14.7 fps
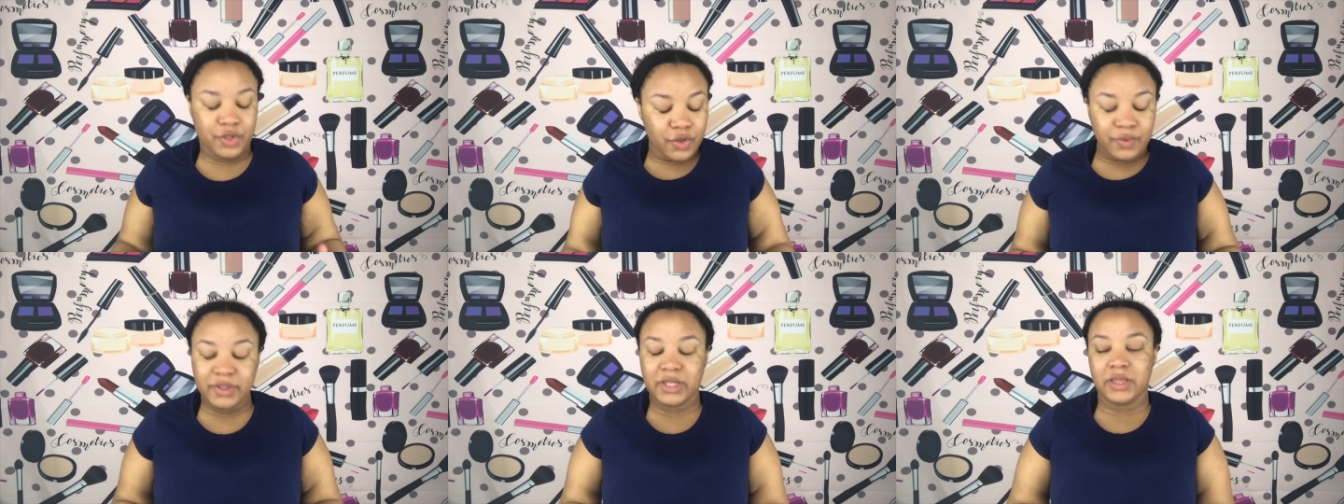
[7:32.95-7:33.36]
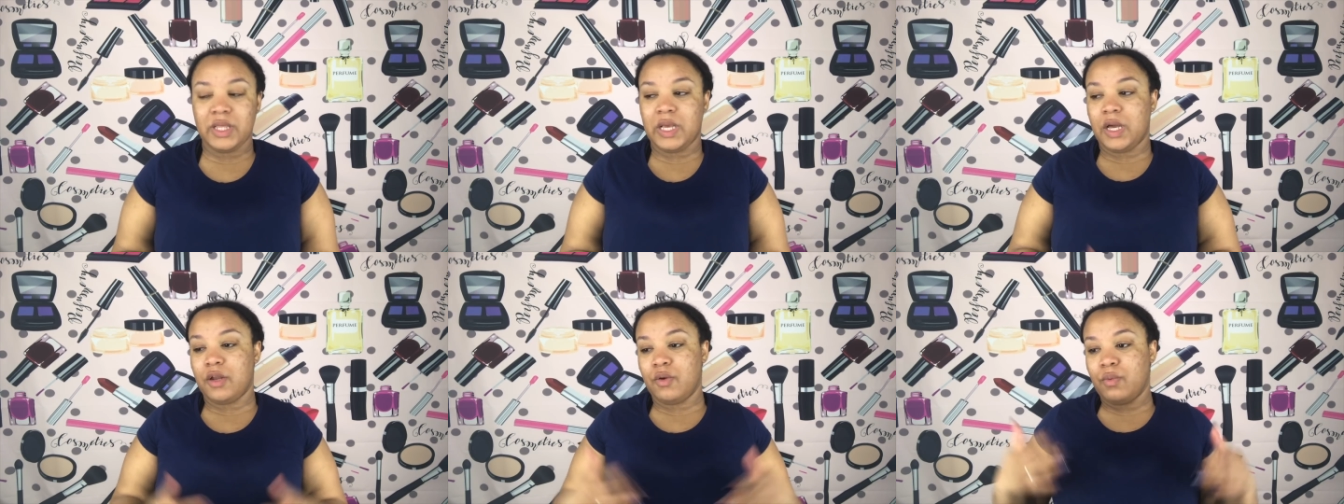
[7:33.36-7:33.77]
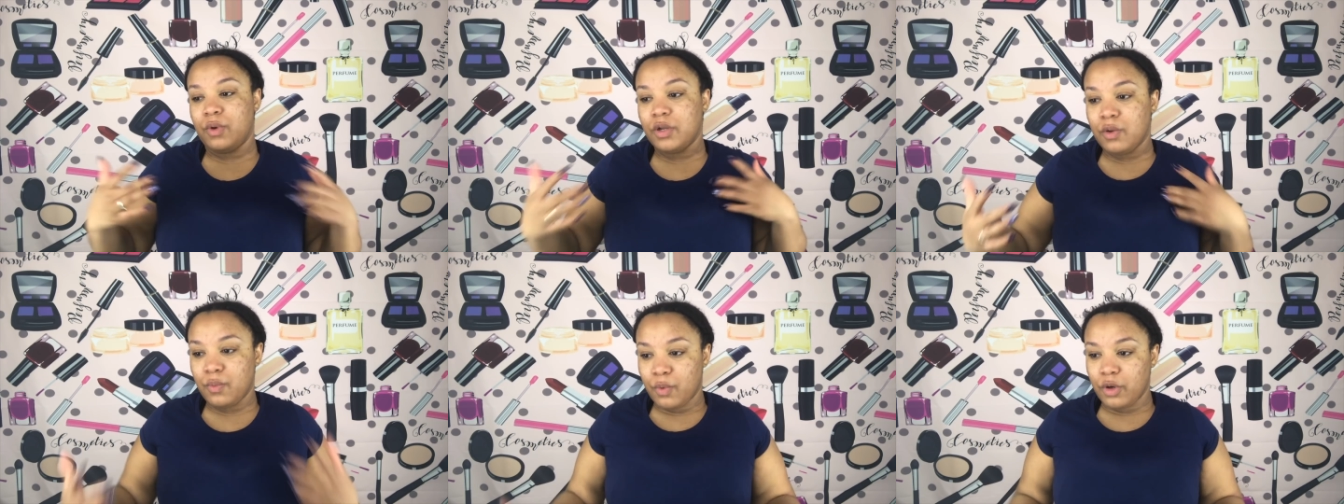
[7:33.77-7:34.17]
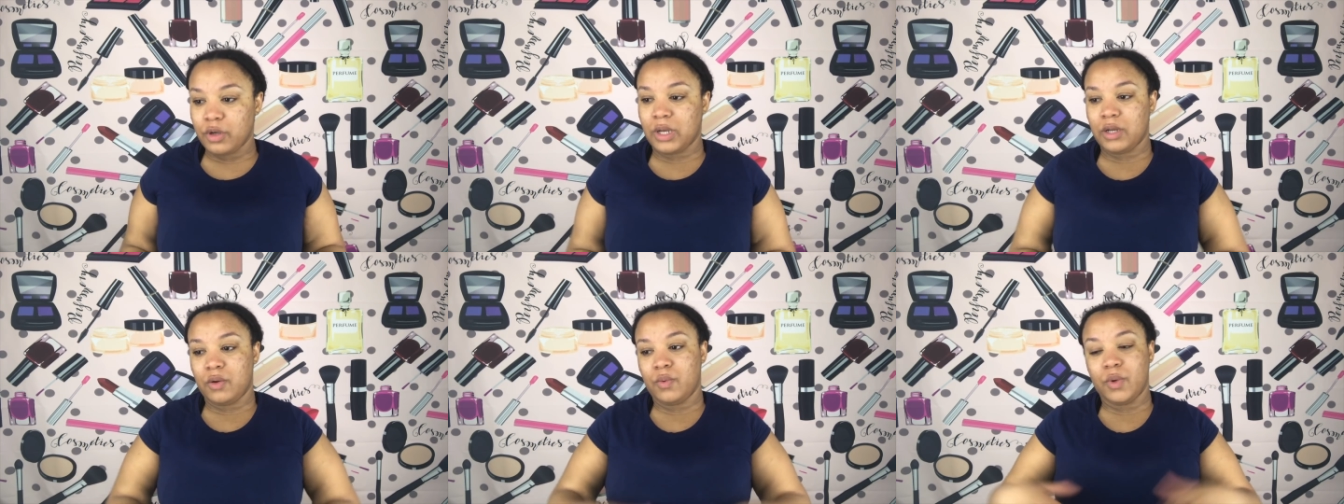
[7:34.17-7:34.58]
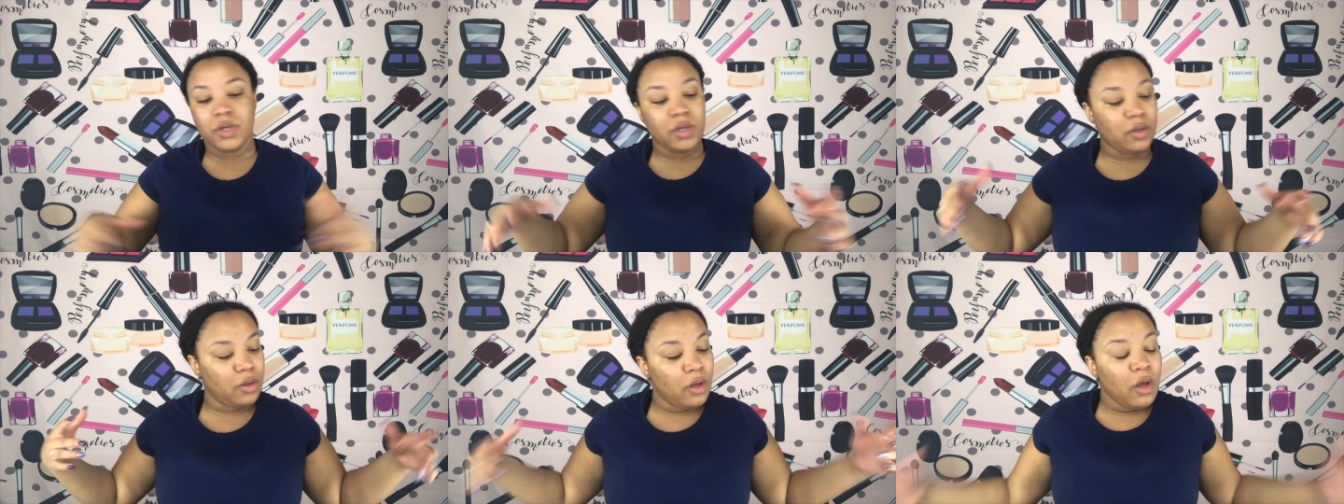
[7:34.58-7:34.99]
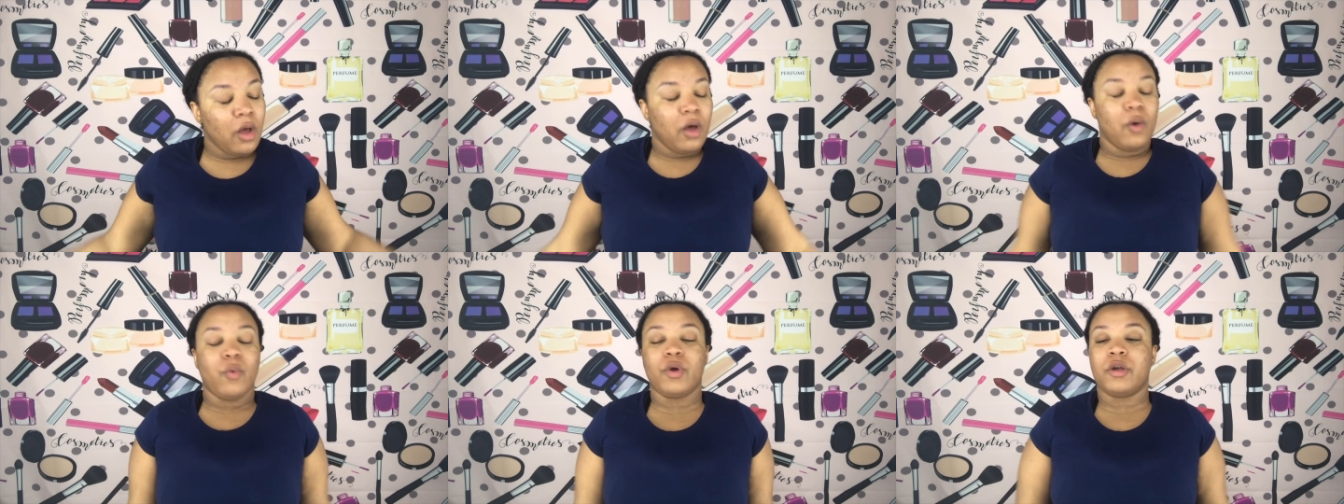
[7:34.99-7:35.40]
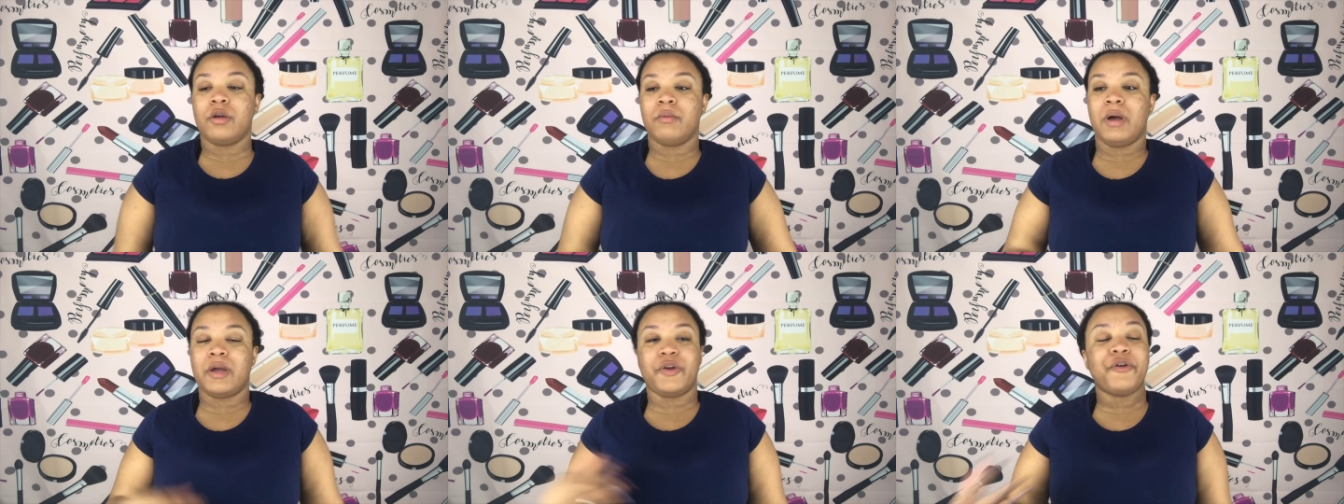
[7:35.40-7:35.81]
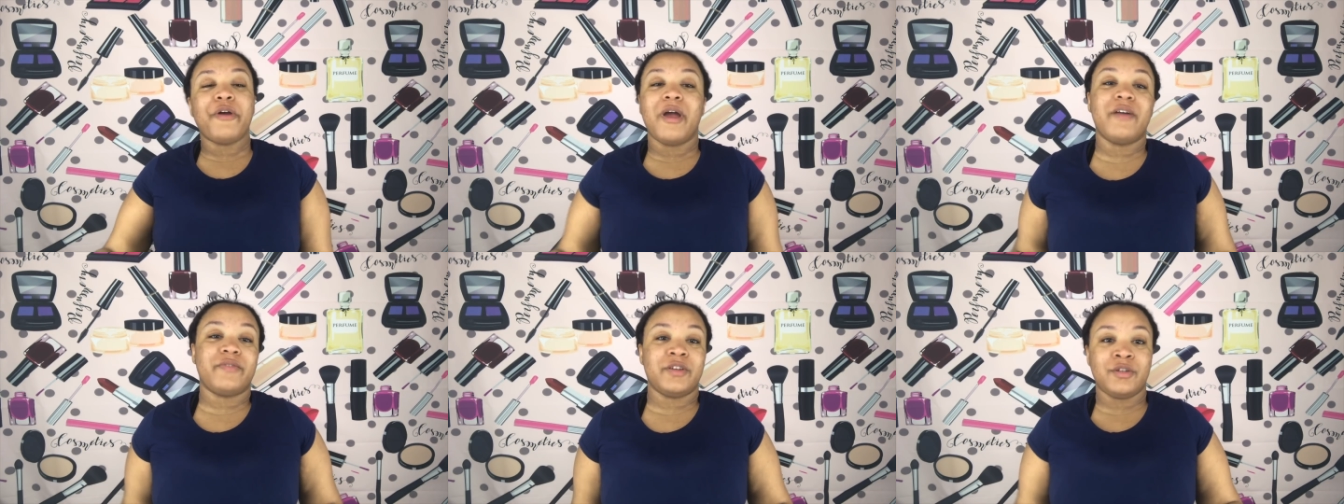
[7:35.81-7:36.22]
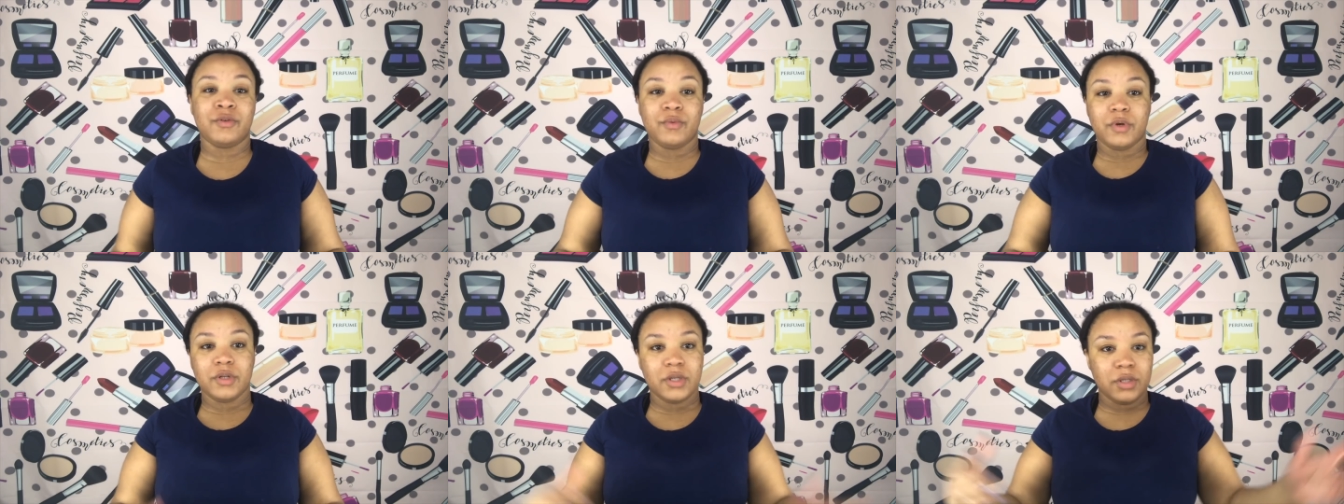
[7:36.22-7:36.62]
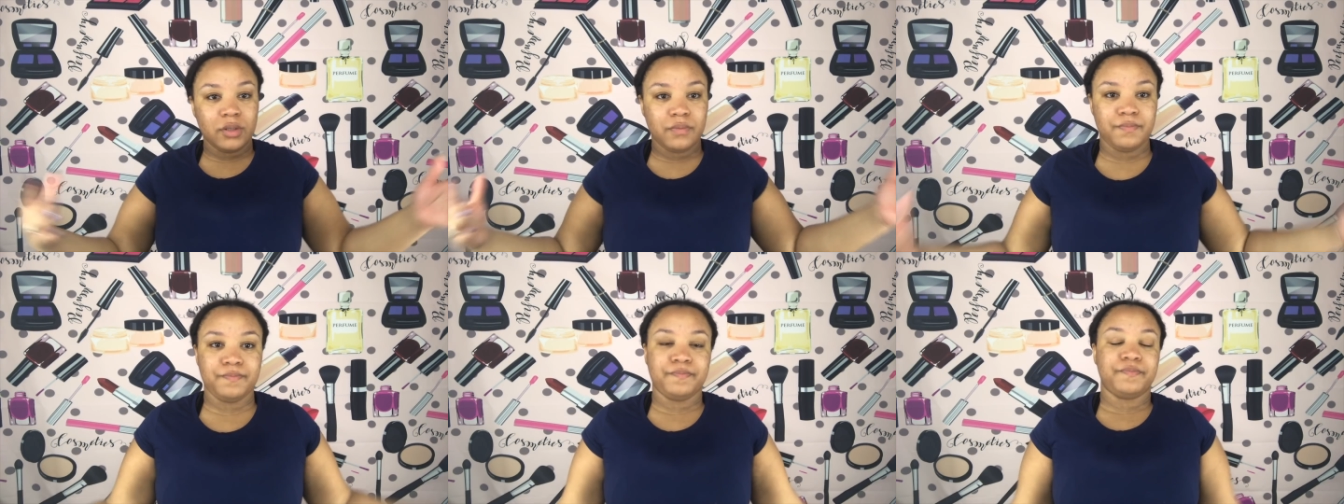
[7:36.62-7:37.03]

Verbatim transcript: do anything I don't want to work I don't want to work on my craft I don't want to